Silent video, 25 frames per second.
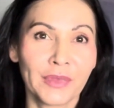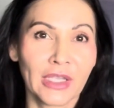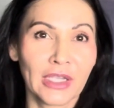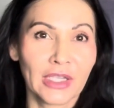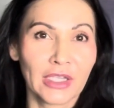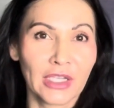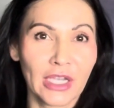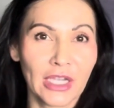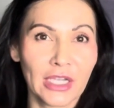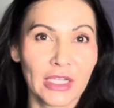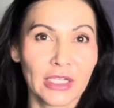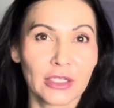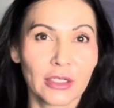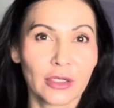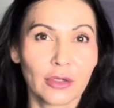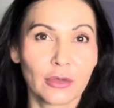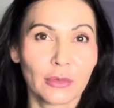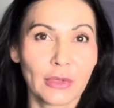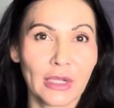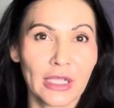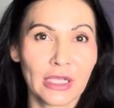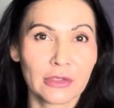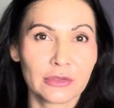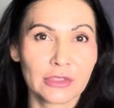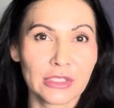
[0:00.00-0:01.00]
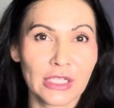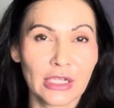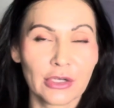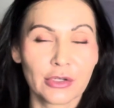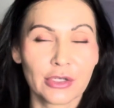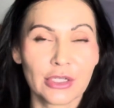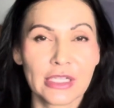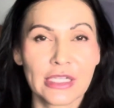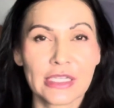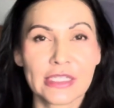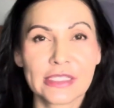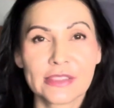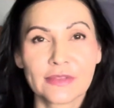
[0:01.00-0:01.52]
cut around
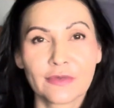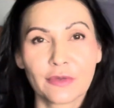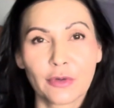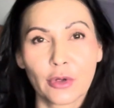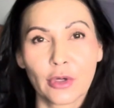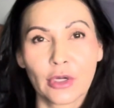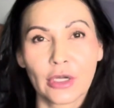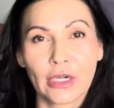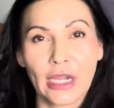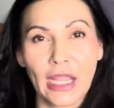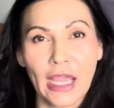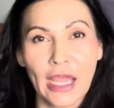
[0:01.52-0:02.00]
areas for